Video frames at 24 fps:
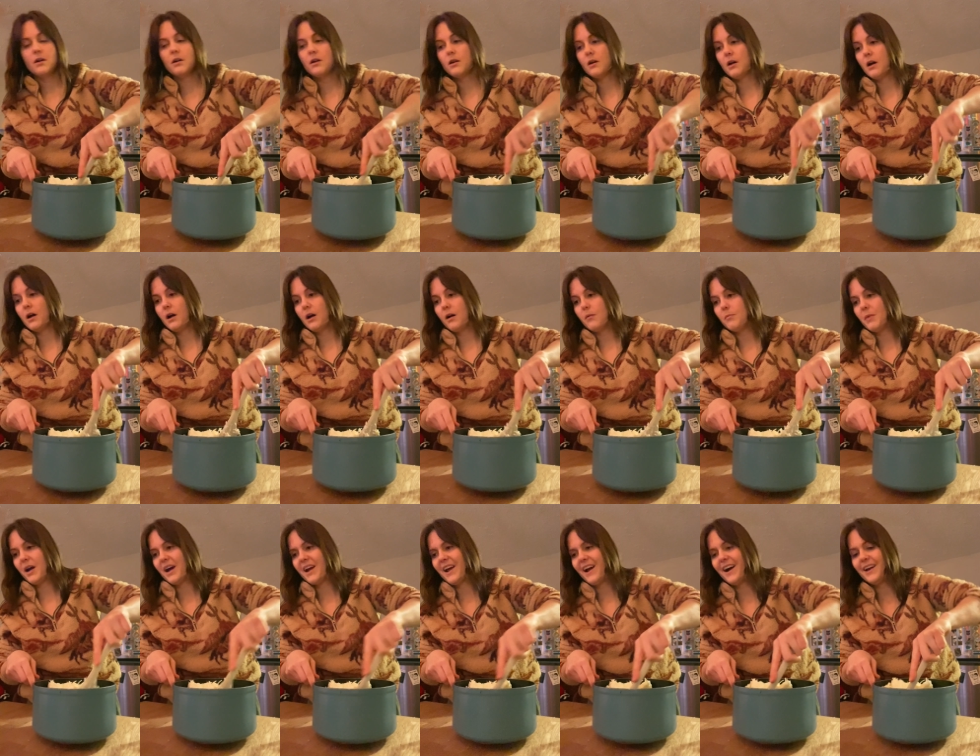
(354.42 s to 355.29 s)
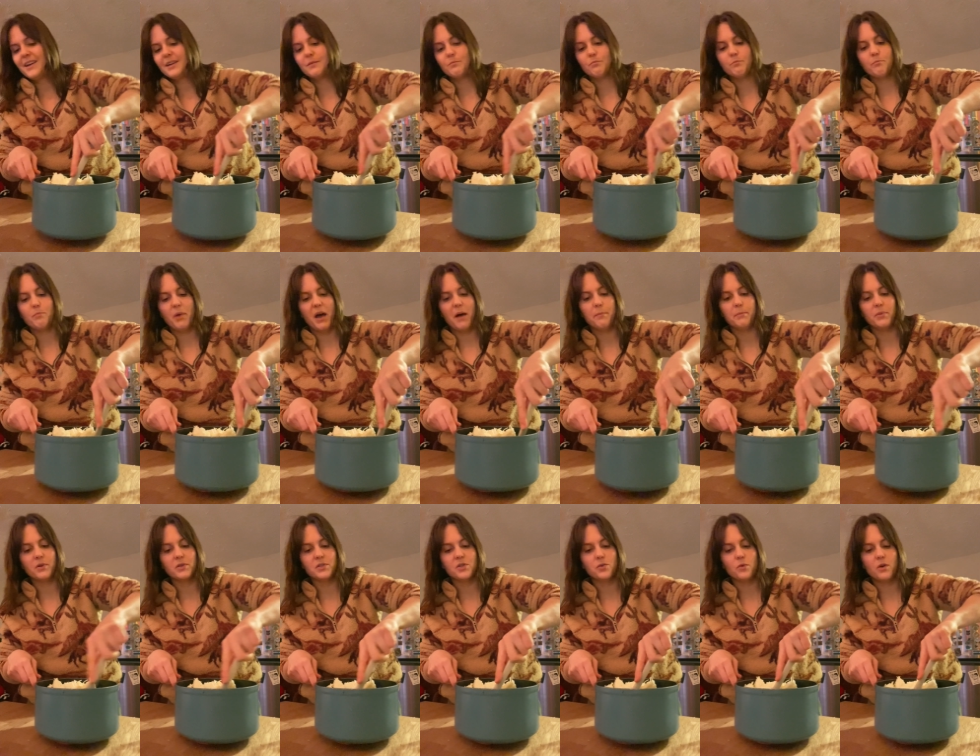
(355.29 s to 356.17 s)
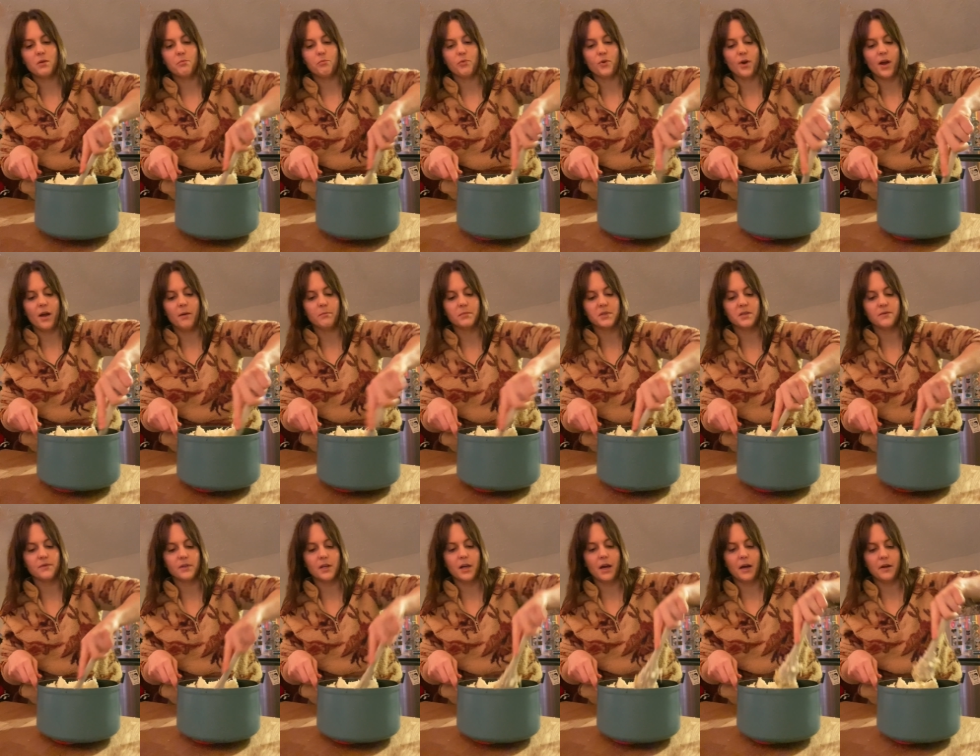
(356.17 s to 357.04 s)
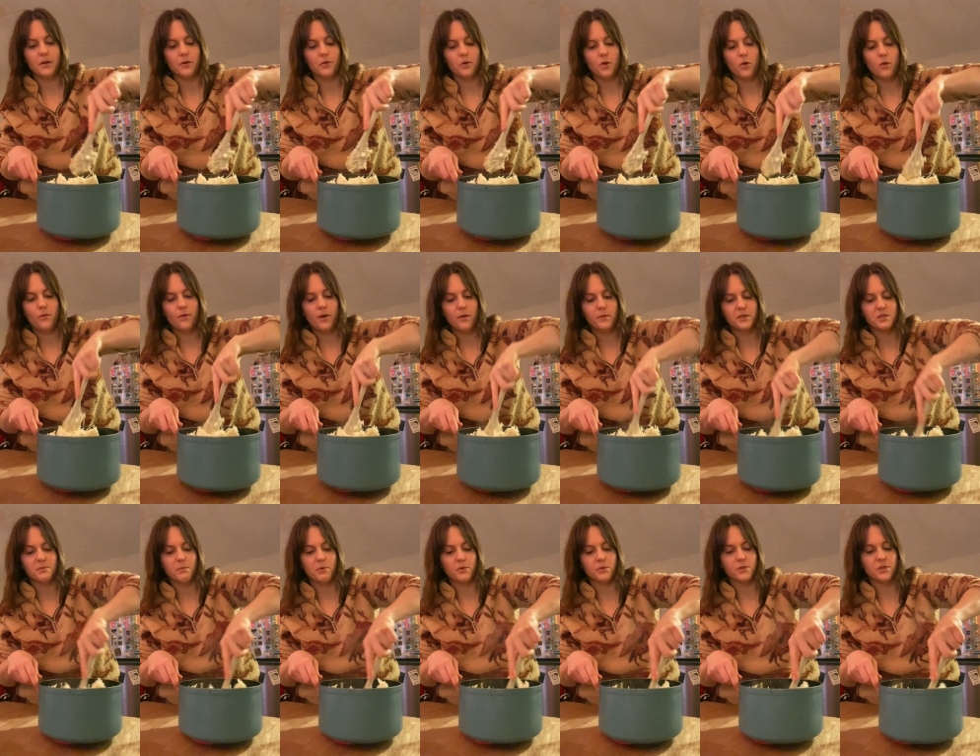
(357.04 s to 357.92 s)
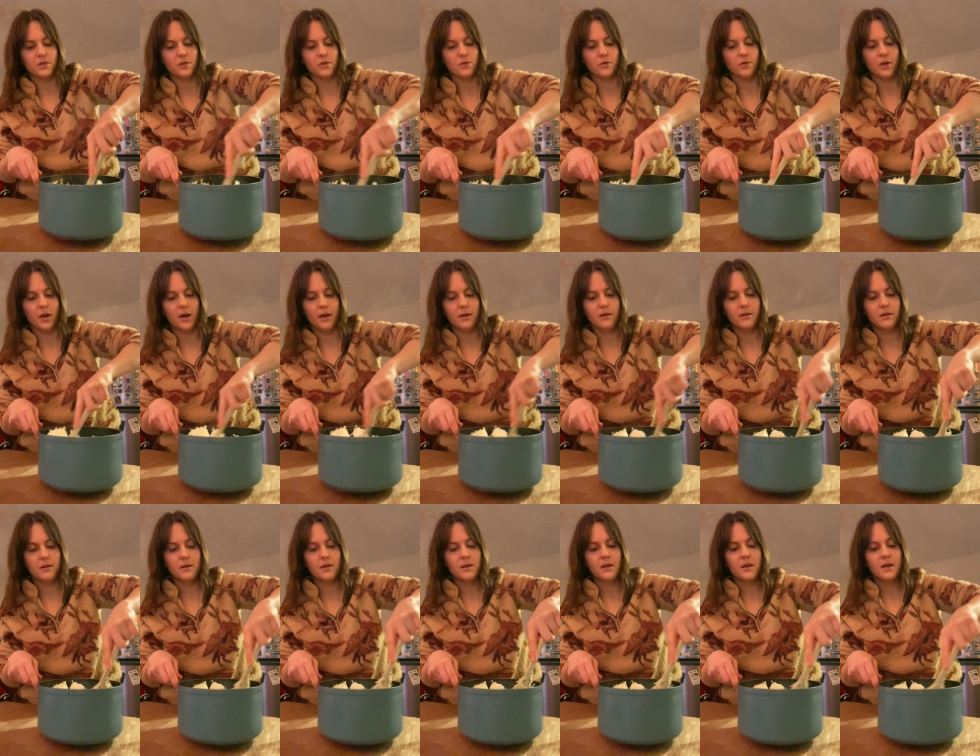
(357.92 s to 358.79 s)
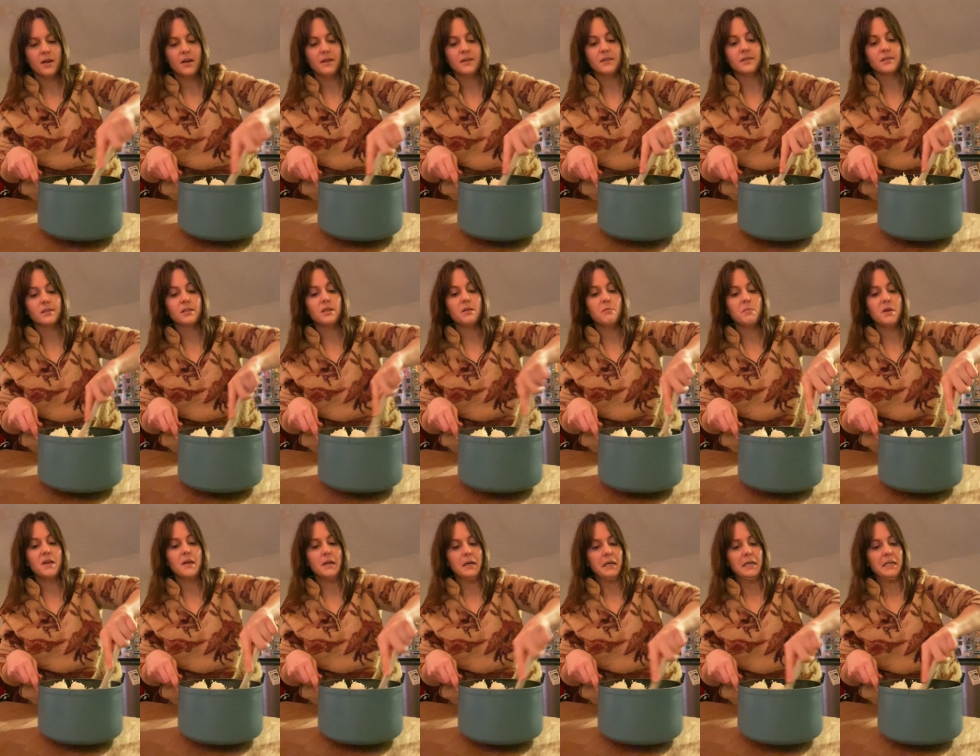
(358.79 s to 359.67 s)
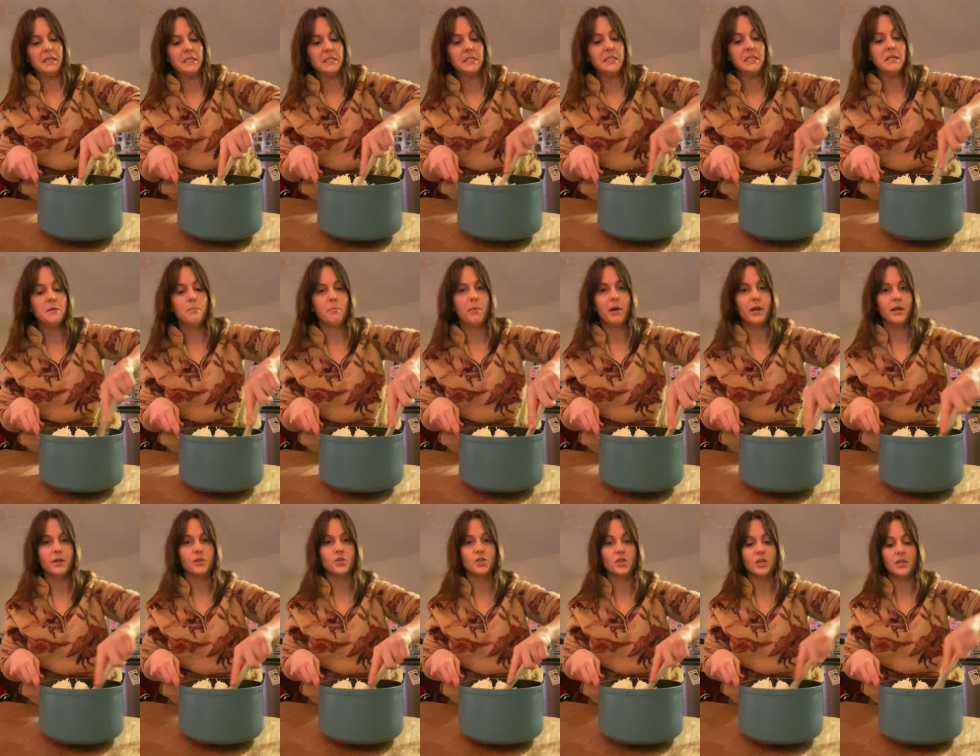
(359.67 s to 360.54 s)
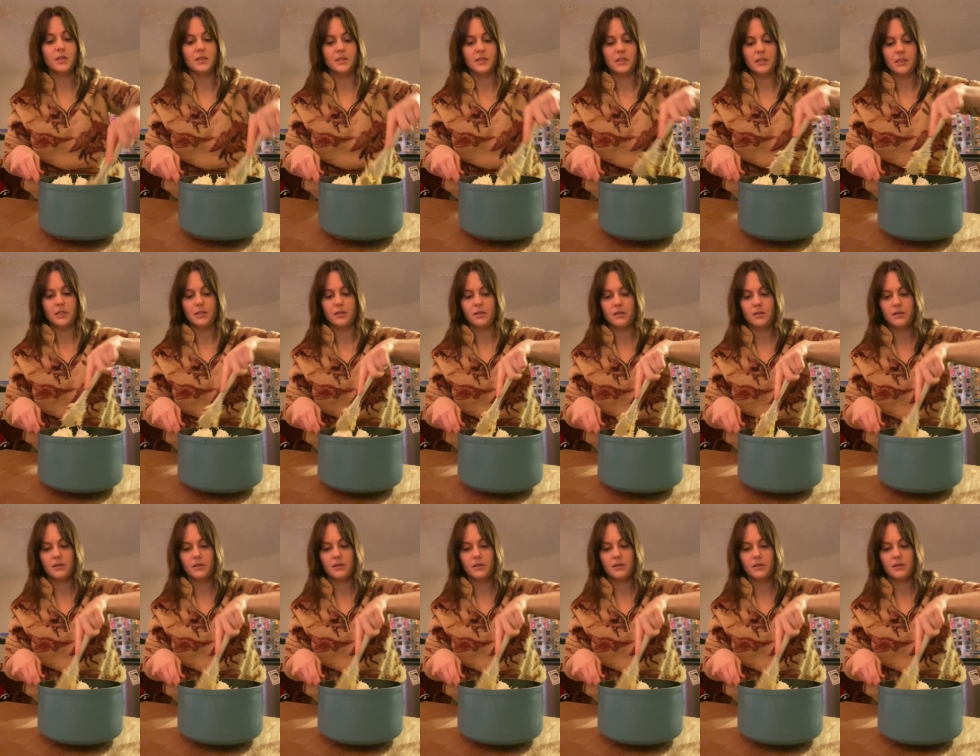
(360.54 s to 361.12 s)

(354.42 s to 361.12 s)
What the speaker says: I added pepper to it preemptively. I don't know if I was supposed to do that. This is gonna be deeply cheesy.